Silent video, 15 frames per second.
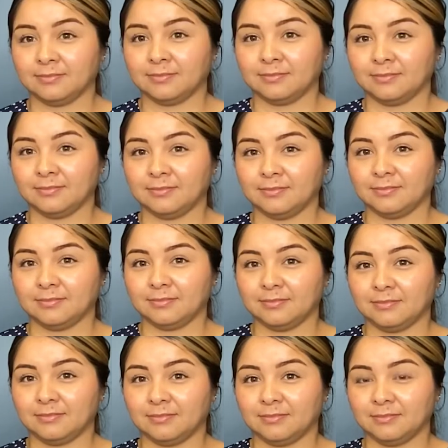
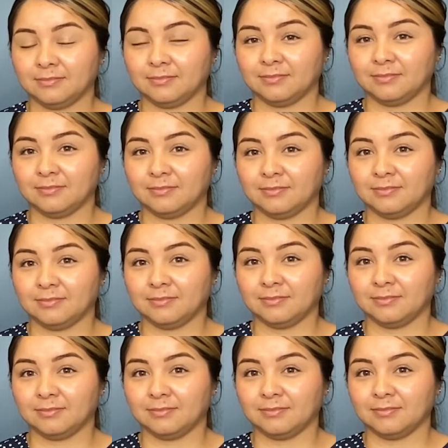
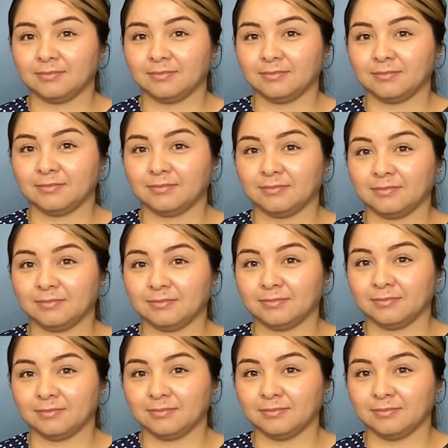
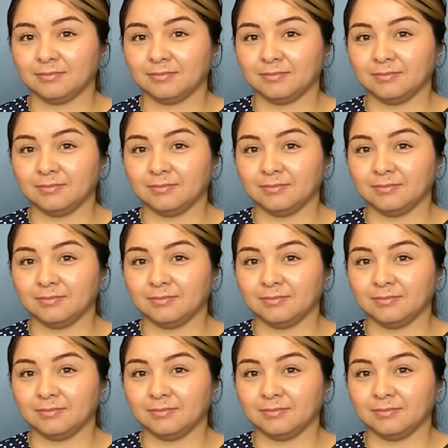(silent)